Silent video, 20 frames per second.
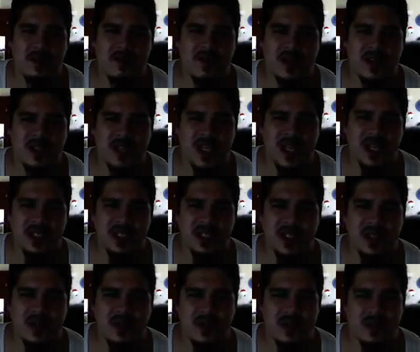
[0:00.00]

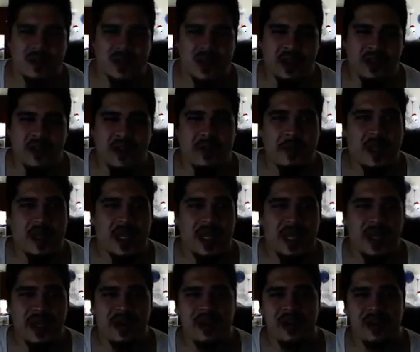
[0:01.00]
Fantastic. Let there be
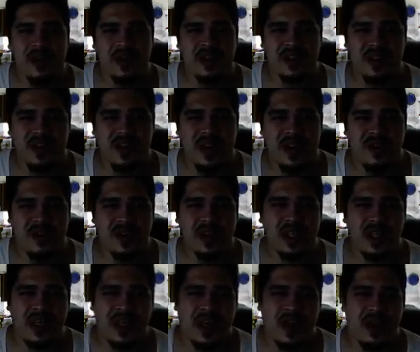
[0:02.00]
light. You can see
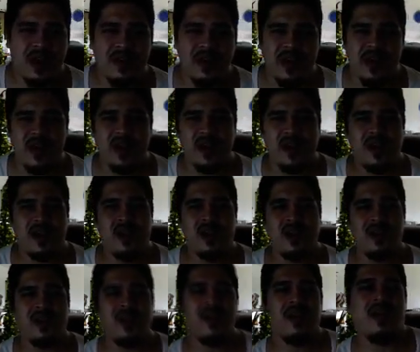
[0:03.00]
everything now. Yay!
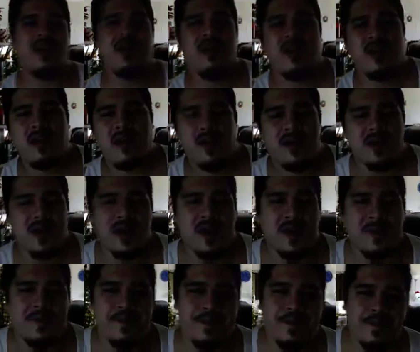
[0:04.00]
Okay.
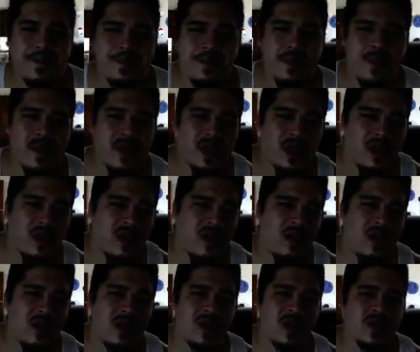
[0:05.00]

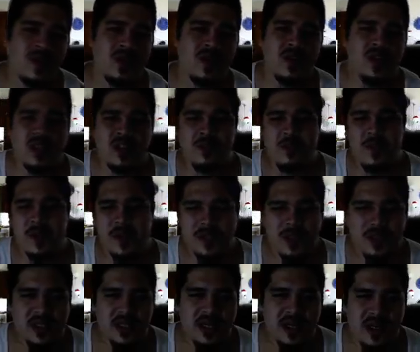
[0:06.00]
So let's
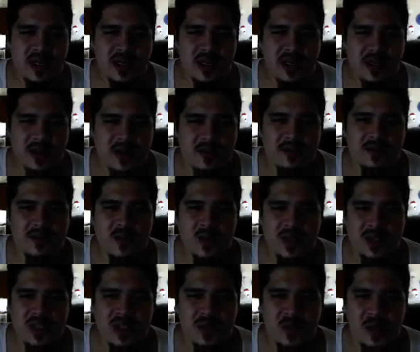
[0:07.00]
build, what
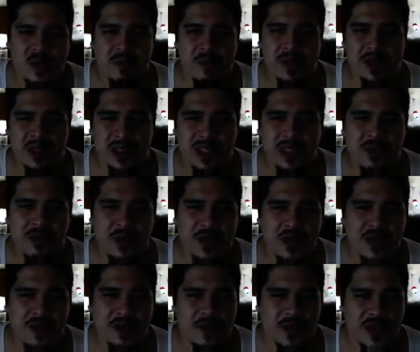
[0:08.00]
should we build? Let's build a
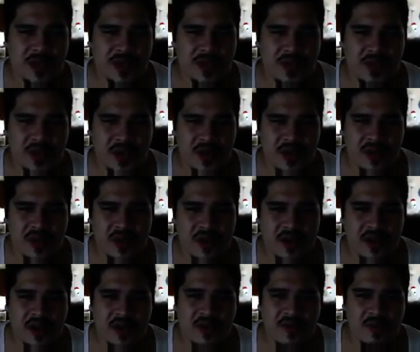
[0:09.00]
3-story.
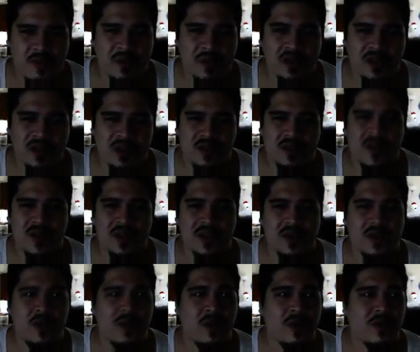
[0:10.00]
I haven't built a
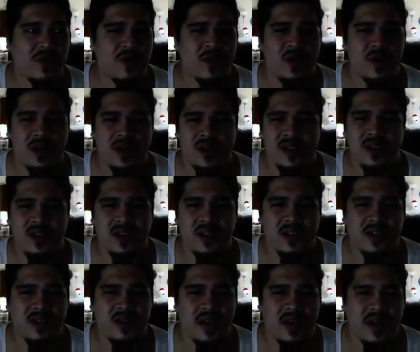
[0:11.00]
3-story before. Let's just
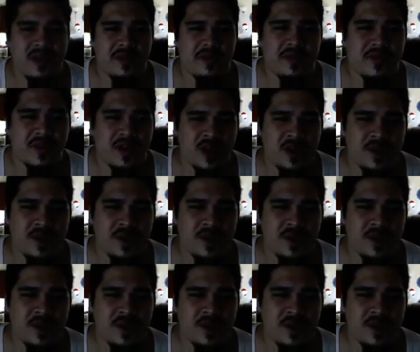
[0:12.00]
do that for fun.